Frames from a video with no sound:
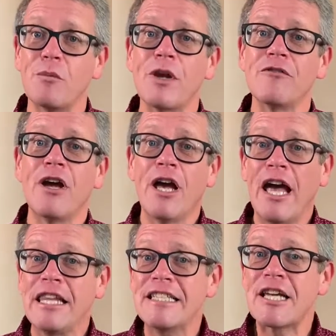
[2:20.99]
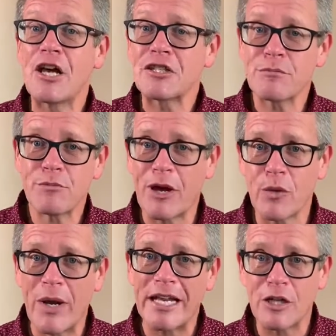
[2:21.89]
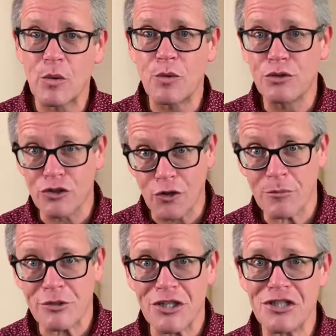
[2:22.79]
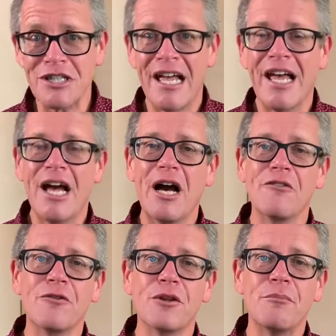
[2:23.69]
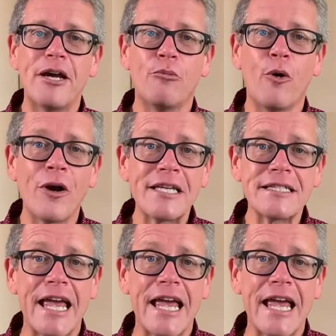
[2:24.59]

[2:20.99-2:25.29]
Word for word: We, and these customs, by the way, include circumcision uh, for the male boys.